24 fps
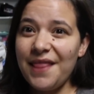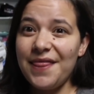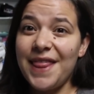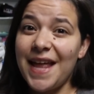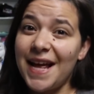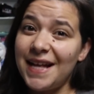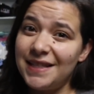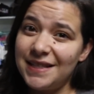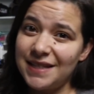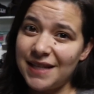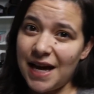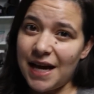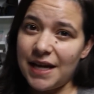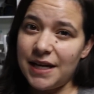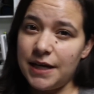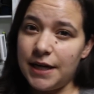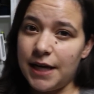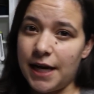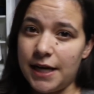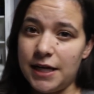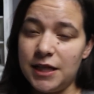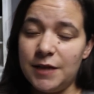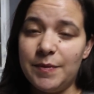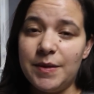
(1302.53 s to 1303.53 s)
that's kind of
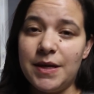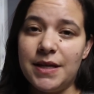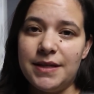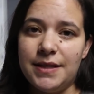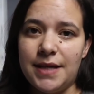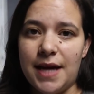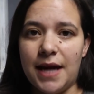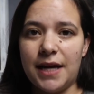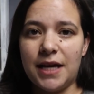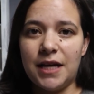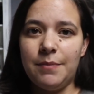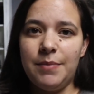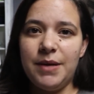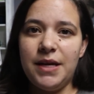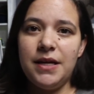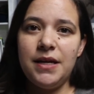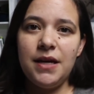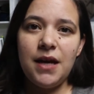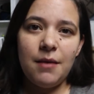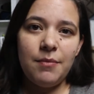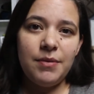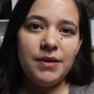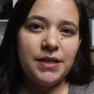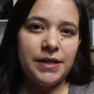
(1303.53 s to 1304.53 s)
nice because that could
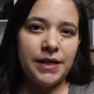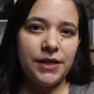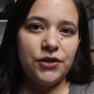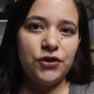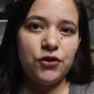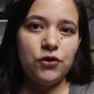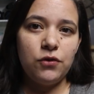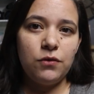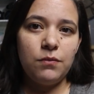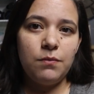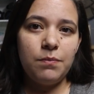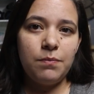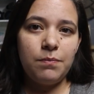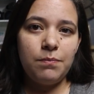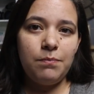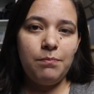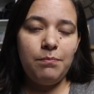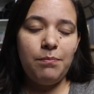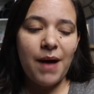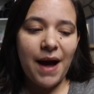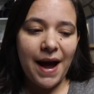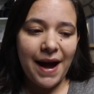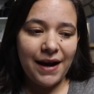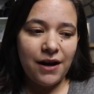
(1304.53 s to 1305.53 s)
be a potential
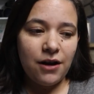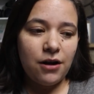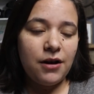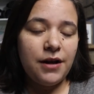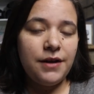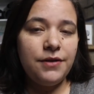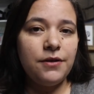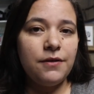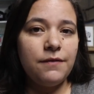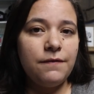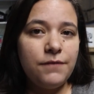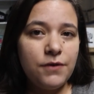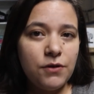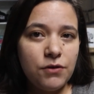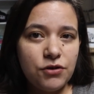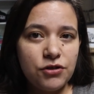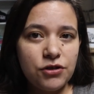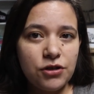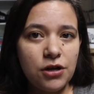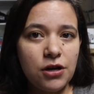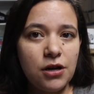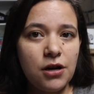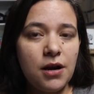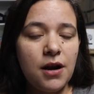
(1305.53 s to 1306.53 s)
buyer in the
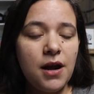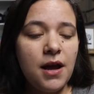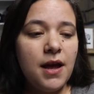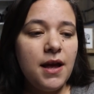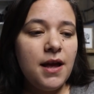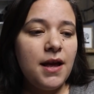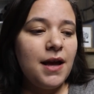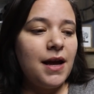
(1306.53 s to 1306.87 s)
future.